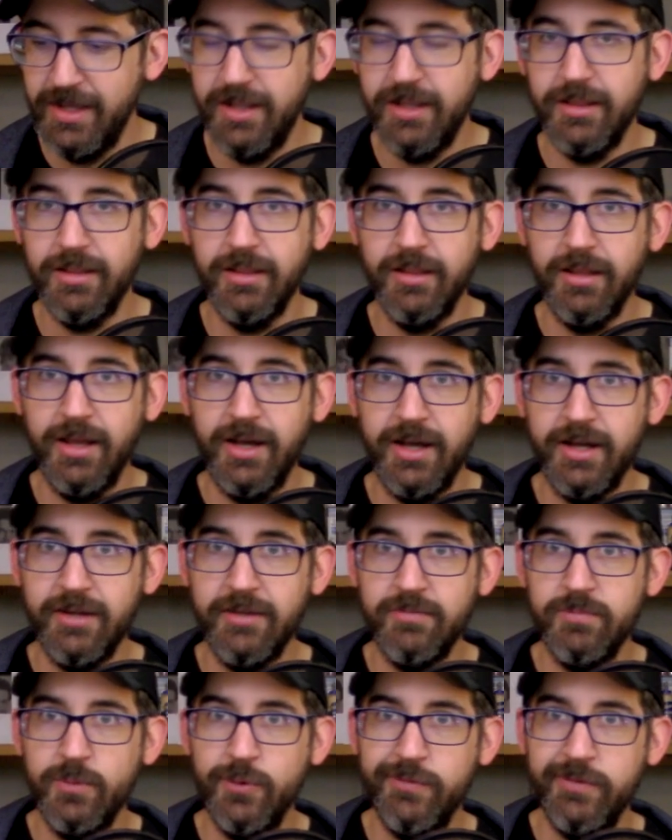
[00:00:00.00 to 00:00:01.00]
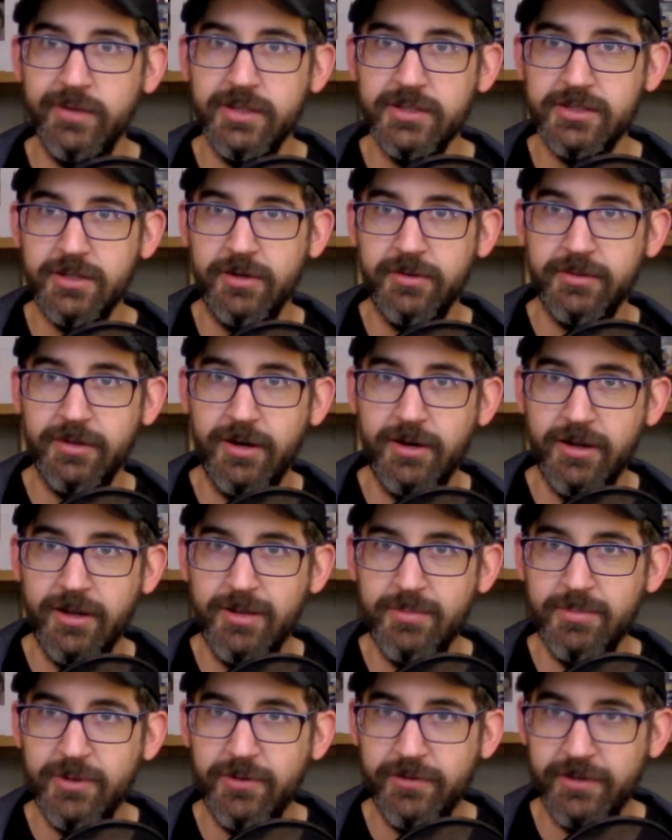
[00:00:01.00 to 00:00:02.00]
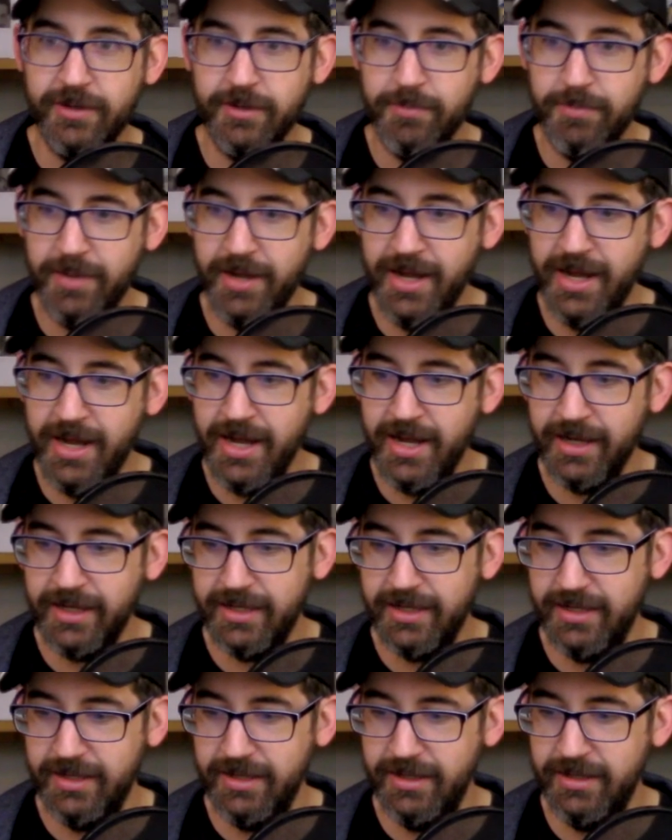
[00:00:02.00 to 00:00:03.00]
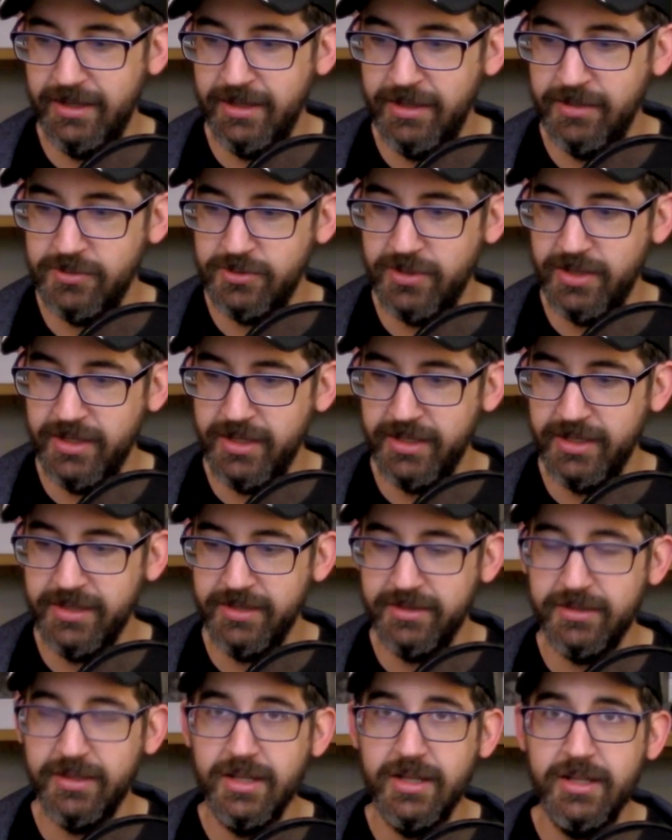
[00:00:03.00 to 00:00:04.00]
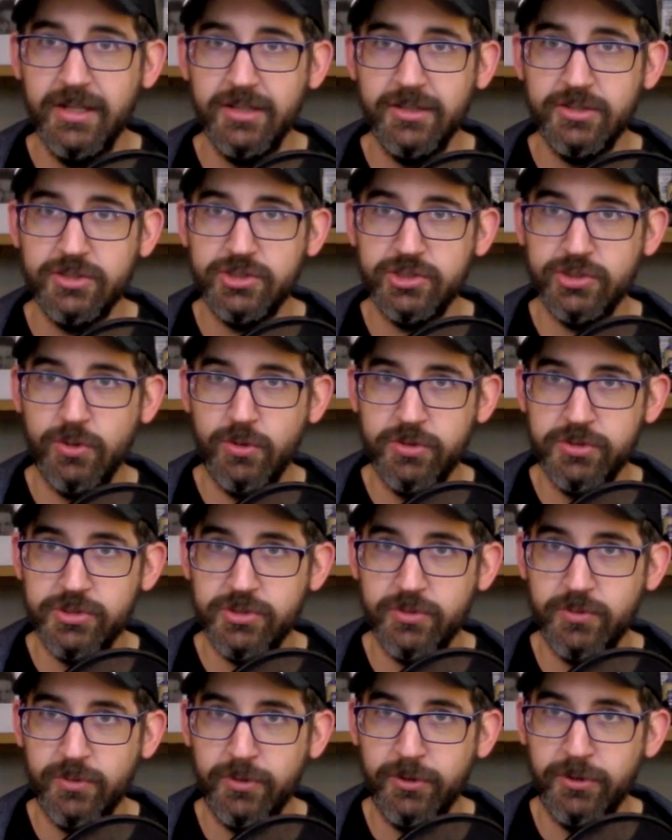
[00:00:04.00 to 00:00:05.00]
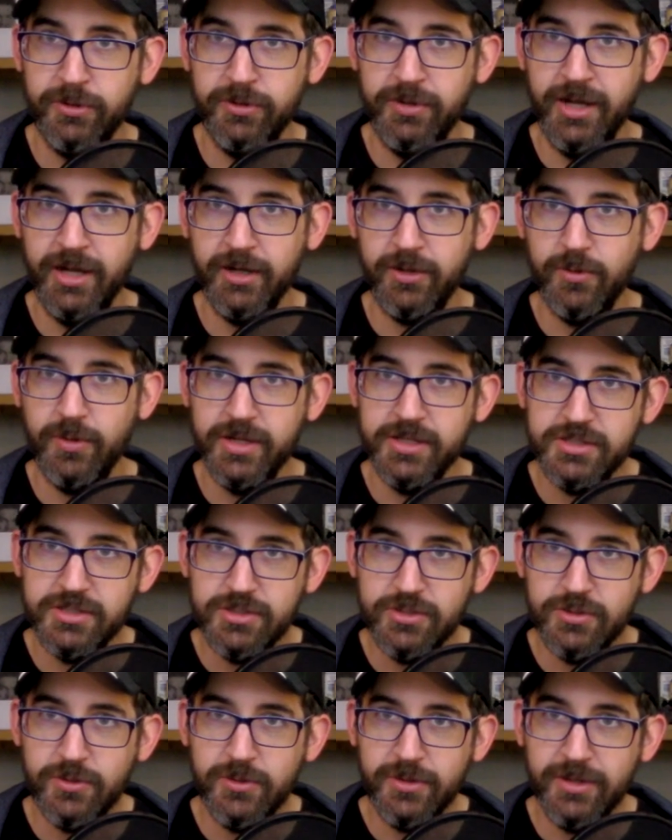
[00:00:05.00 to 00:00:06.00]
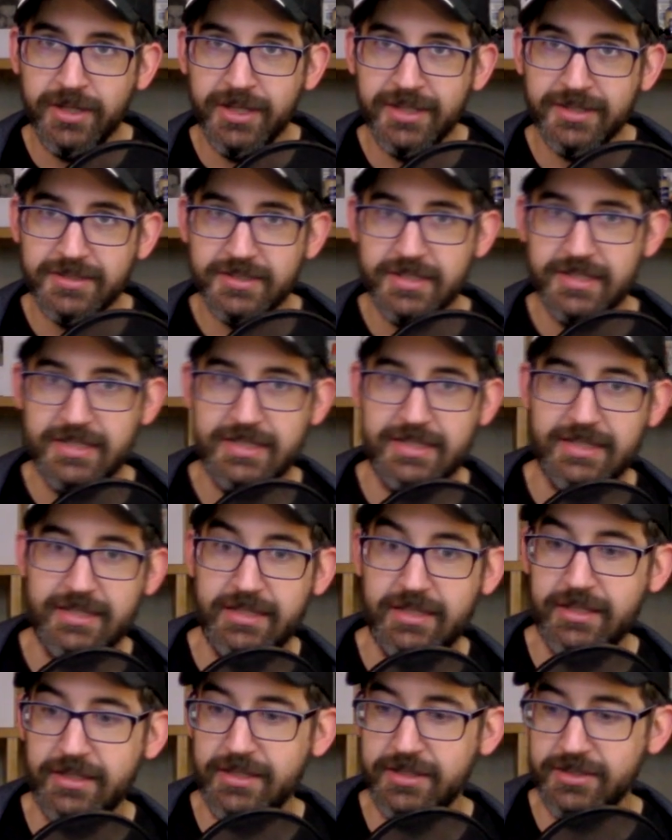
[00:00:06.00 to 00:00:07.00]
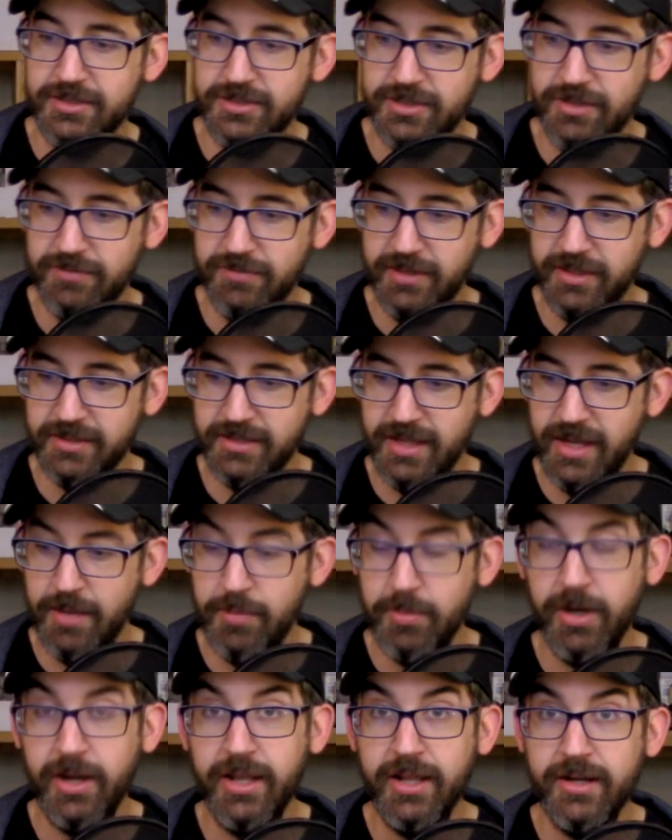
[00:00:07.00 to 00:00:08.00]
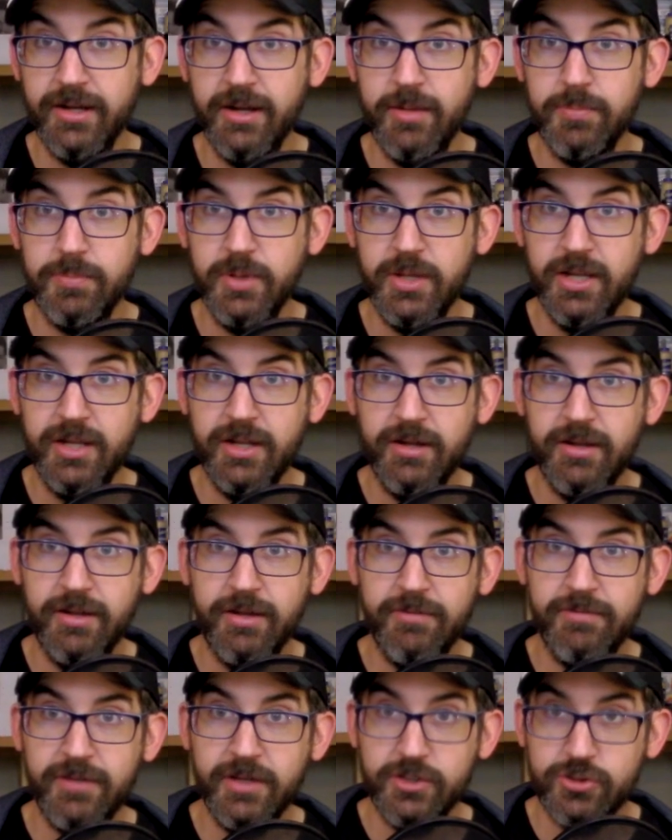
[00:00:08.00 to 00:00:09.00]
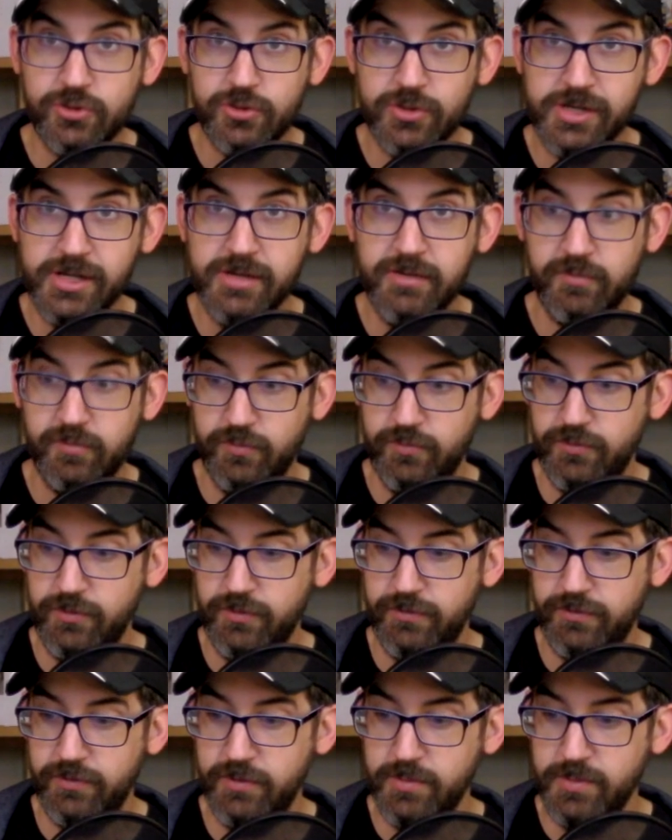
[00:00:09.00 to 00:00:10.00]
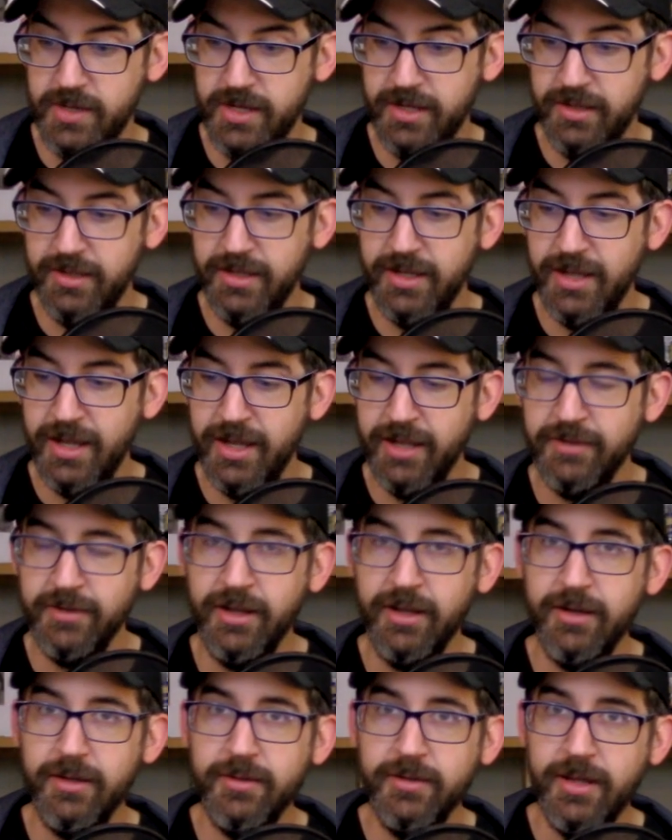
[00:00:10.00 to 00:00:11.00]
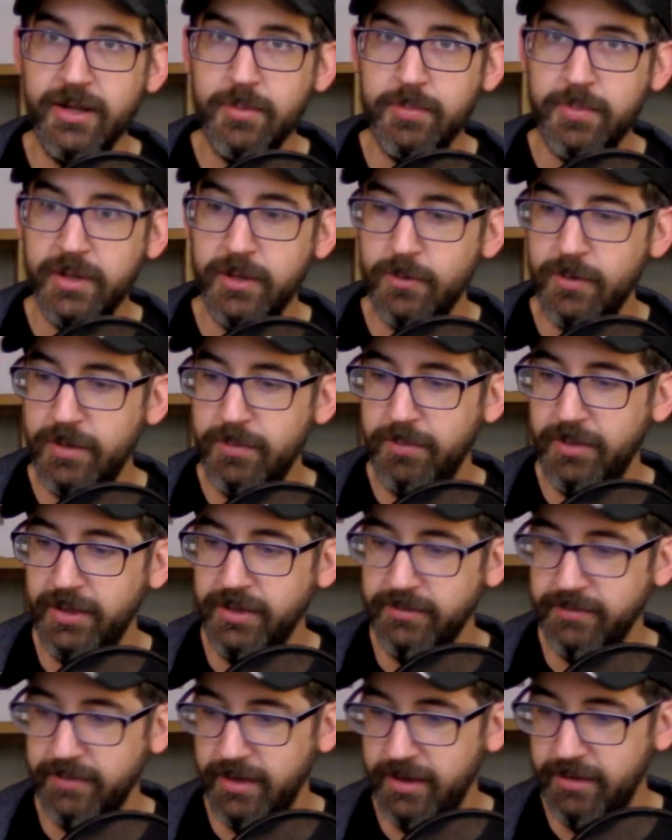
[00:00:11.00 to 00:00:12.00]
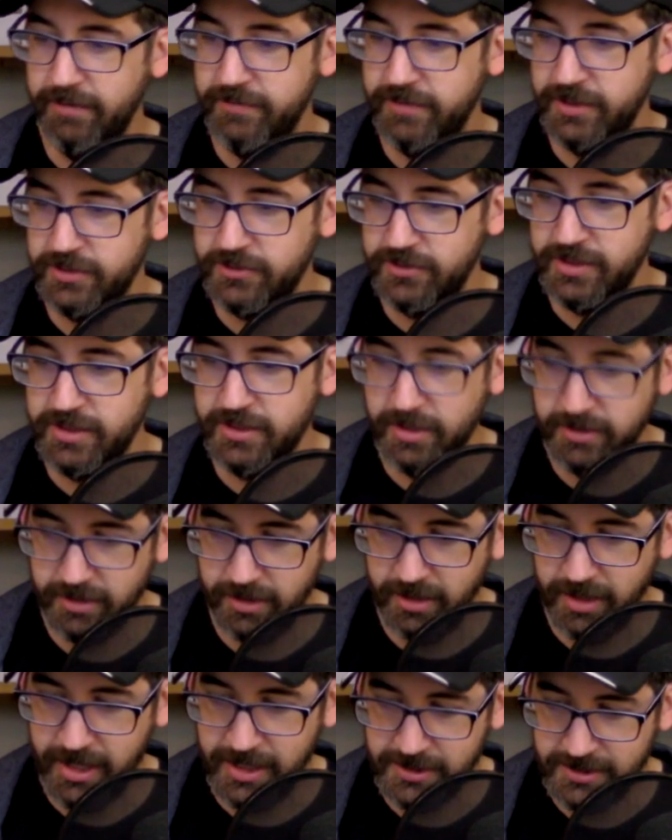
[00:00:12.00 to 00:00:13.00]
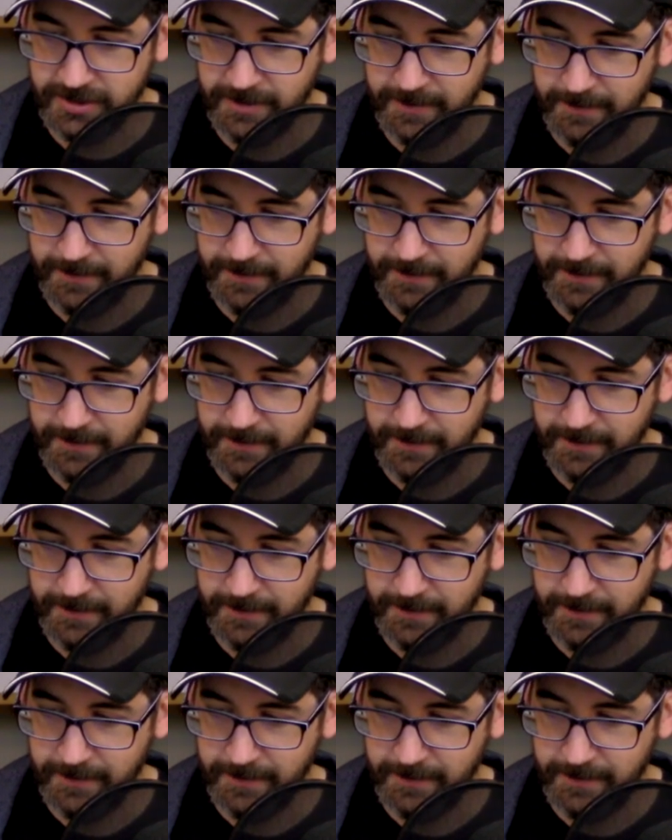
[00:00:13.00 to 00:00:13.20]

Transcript: A lot of moving his Hearthguard up, moving him back, trying to get the Sorcerer, not quite doing it, and stuff like that. But it ended up being a victory for me in the end. Not a big one, but a victory nonetheless.